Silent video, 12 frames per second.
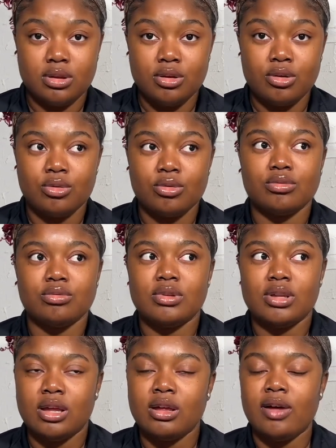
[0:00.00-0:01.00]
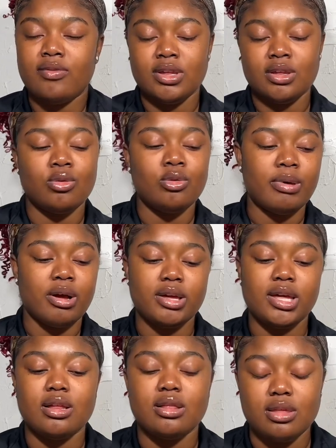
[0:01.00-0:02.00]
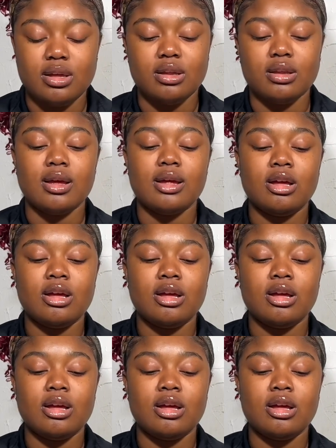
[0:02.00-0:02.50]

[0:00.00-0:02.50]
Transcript: you know, they have this whole barricade thing.